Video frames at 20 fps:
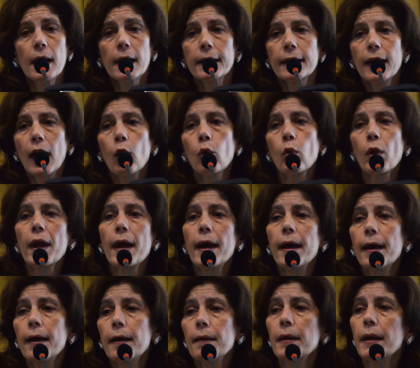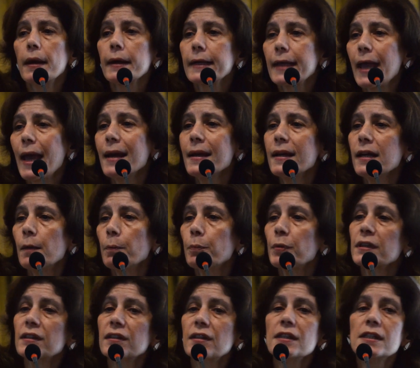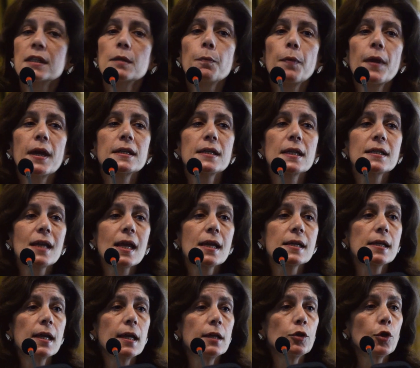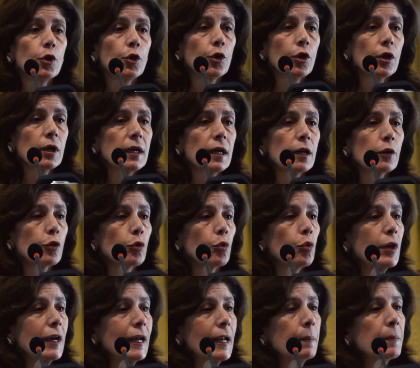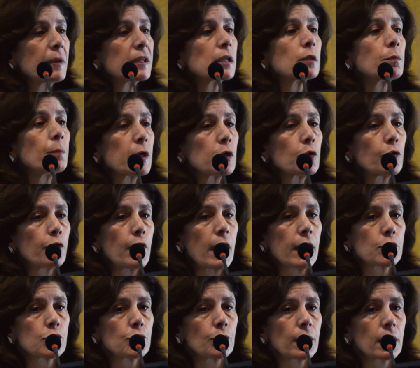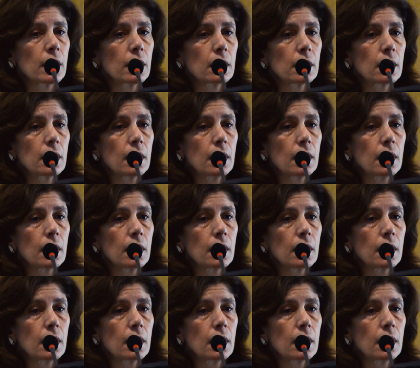Now, Kenya participates, as I said earlier, through limited manufacturing.